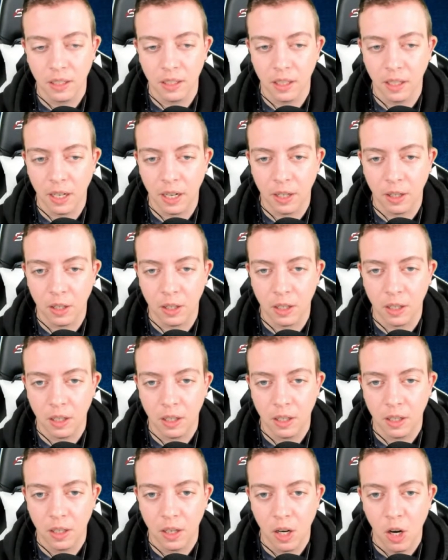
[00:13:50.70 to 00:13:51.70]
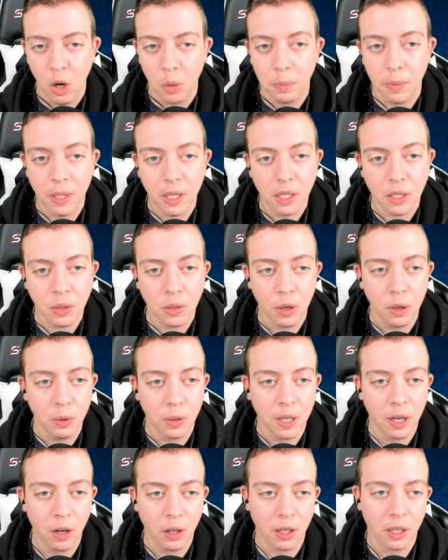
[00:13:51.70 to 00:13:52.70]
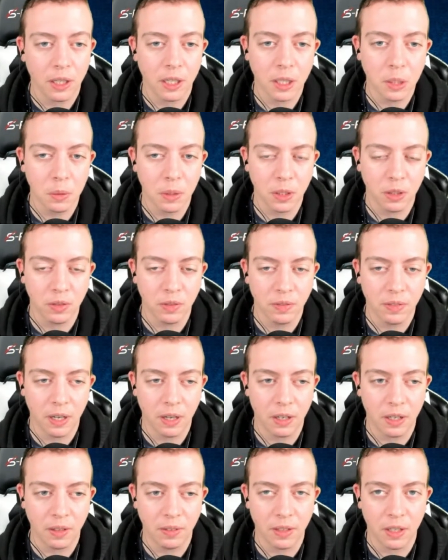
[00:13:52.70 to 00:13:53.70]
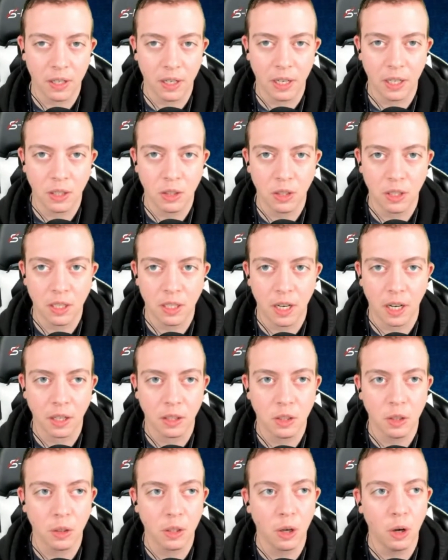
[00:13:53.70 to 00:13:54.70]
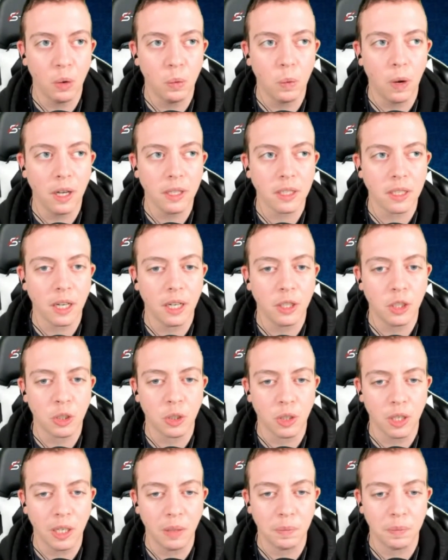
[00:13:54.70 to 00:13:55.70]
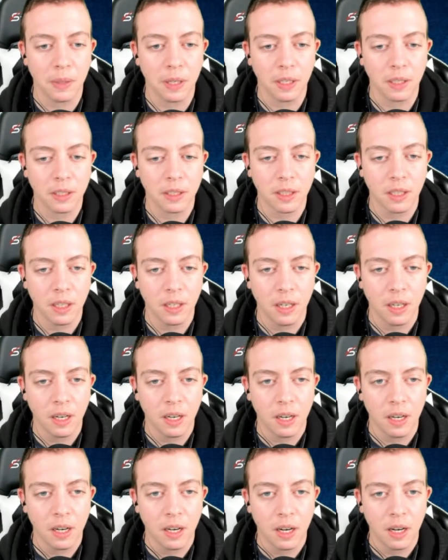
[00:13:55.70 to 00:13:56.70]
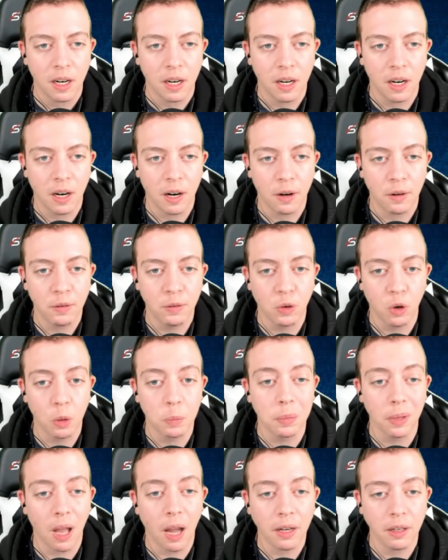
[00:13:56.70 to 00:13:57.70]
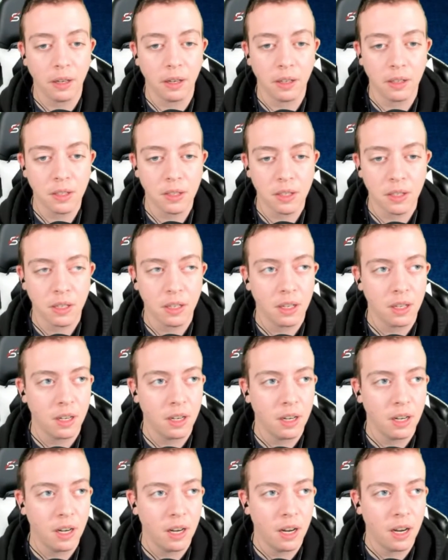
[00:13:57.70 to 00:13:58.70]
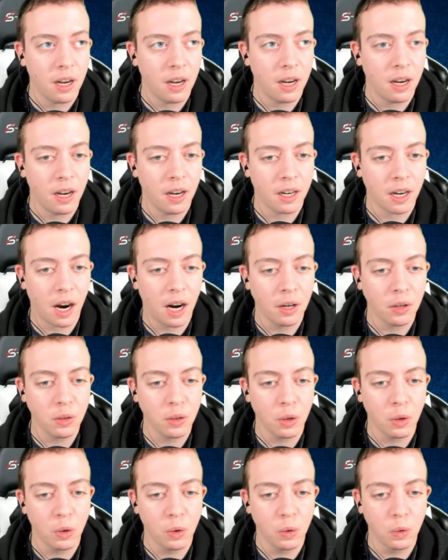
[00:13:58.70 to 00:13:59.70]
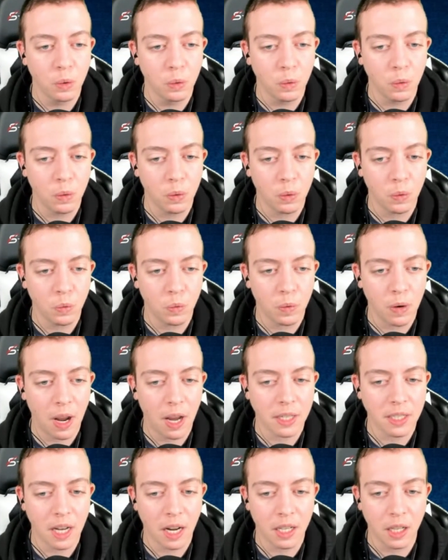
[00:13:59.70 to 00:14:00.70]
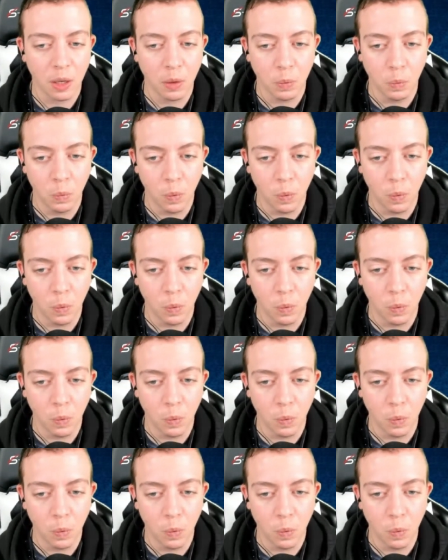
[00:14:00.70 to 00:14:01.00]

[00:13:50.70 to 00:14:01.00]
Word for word: later. But this oh here this one's very very interesting. So there was a treatment uh, for blindness, and I don't know exactly